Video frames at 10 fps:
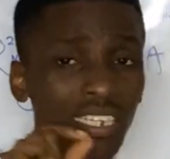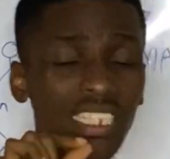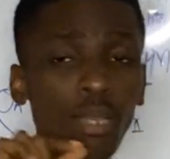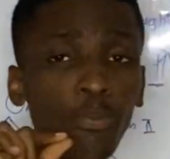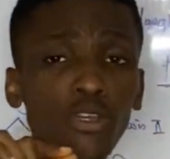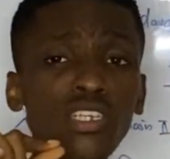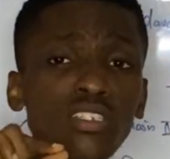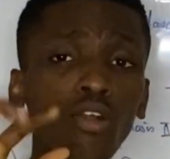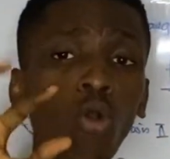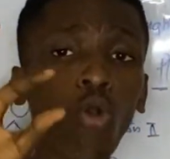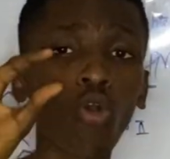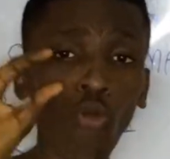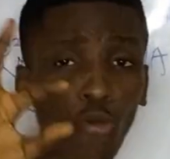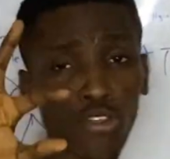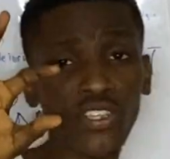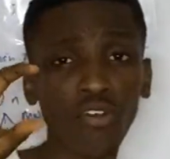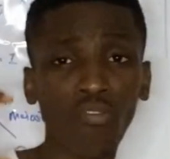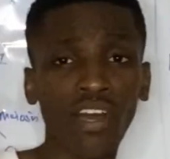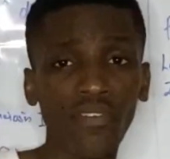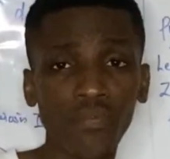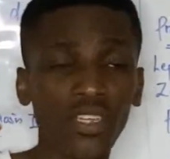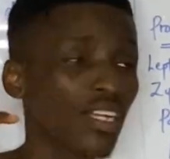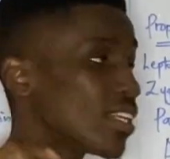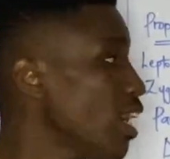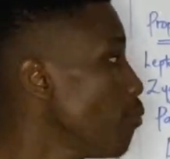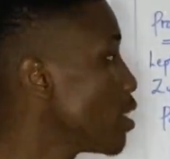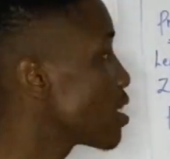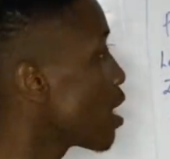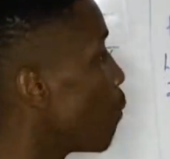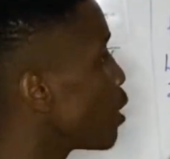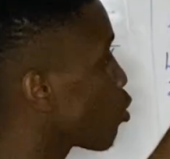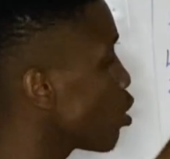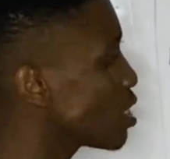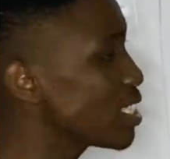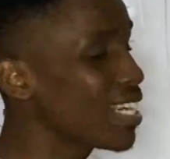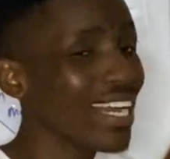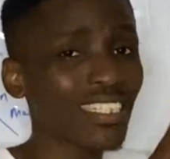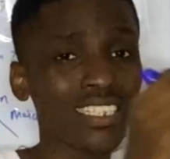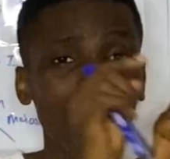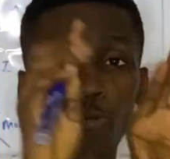there's a process called crossing over. That means because these guys that